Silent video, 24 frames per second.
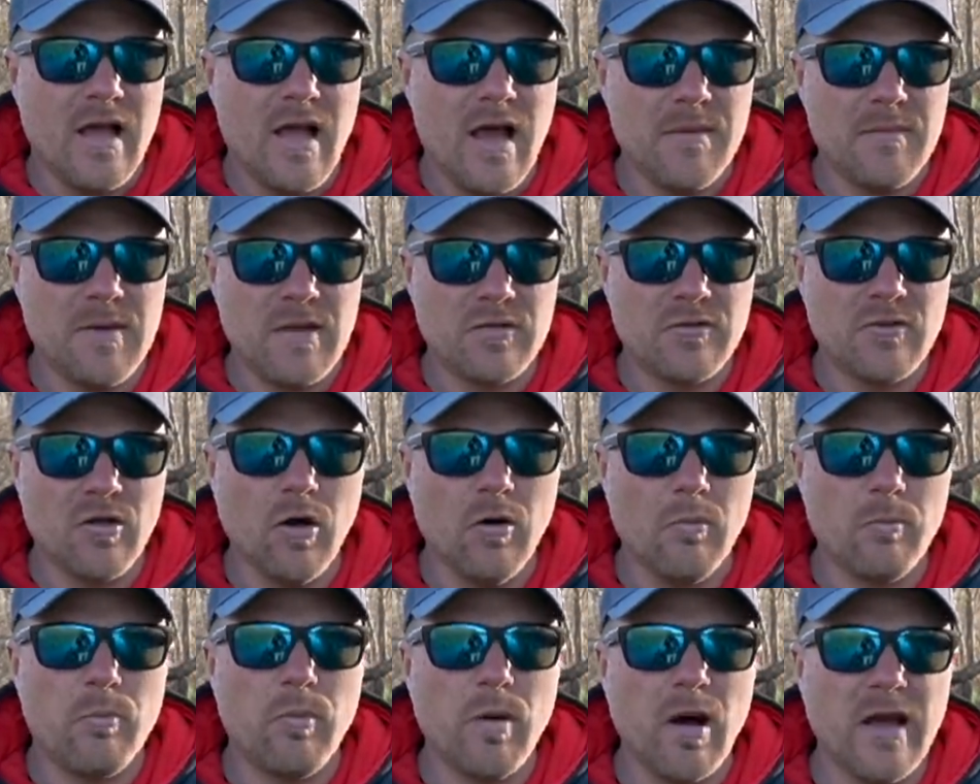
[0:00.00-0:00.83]
mean,
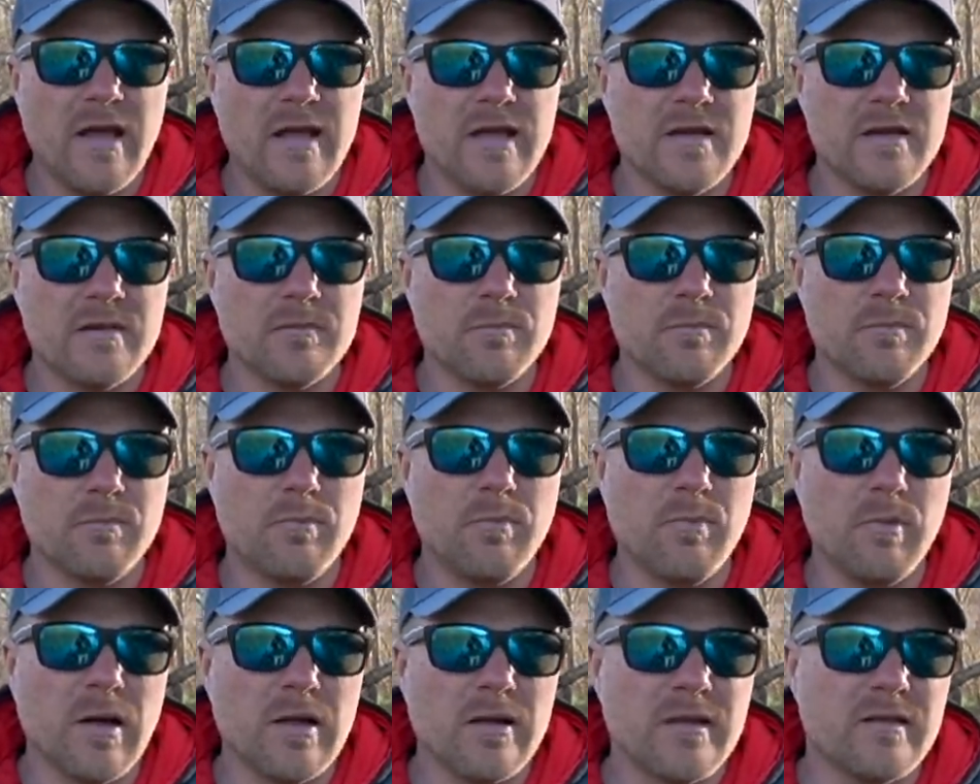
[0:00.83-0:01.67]
they'll bite,
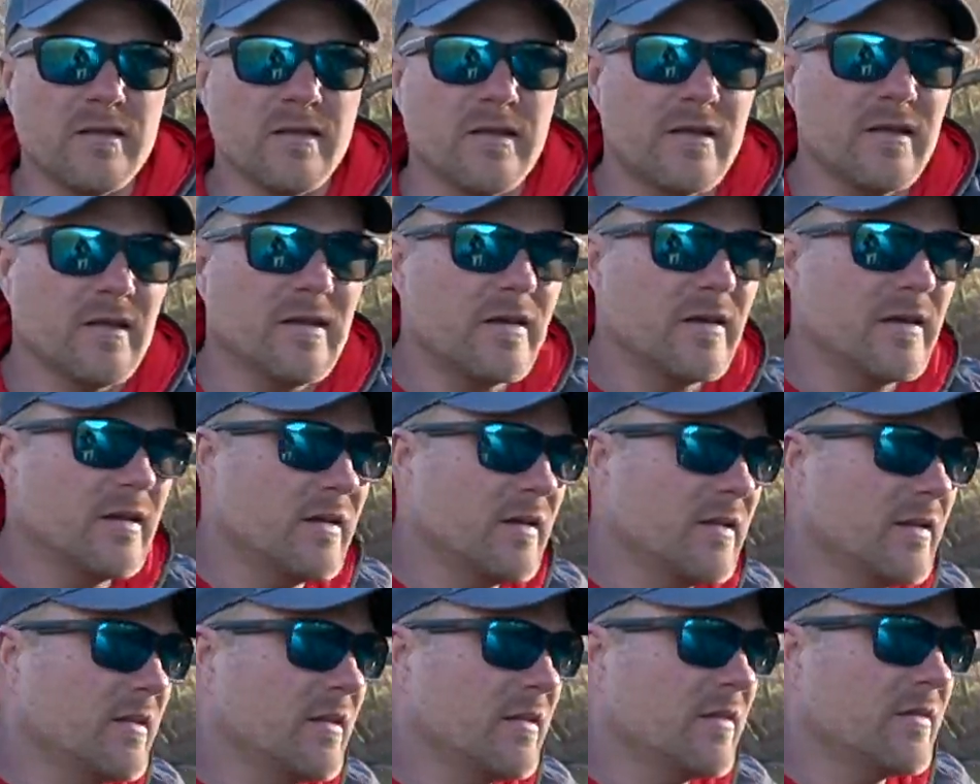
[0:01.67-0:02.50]
but
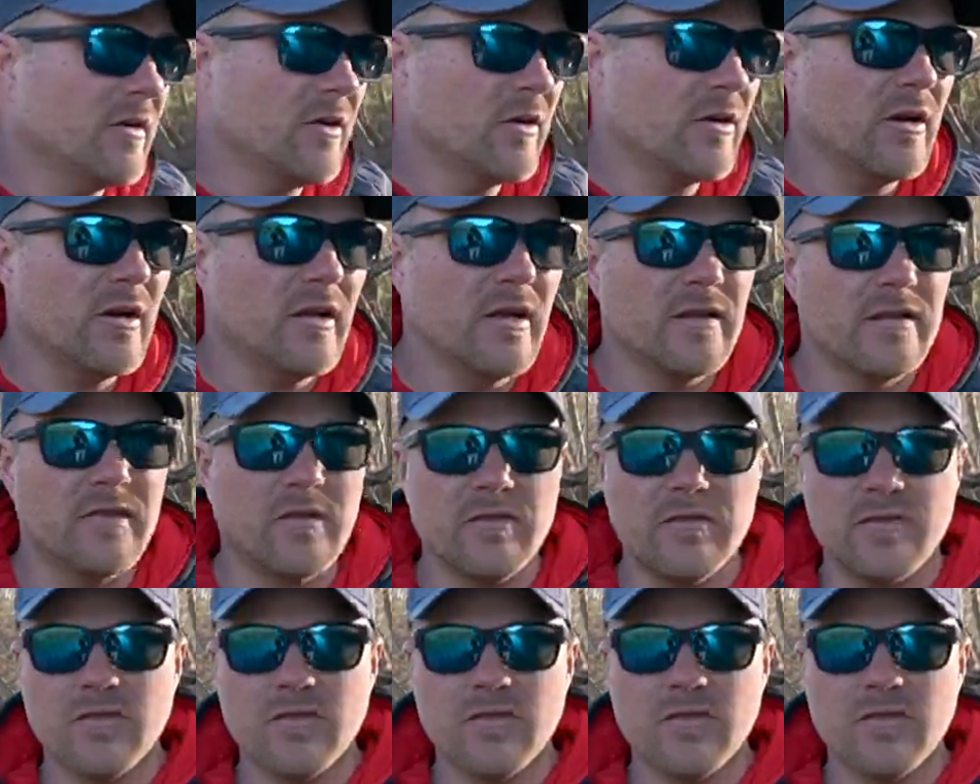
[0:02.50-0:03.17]
they're gonna,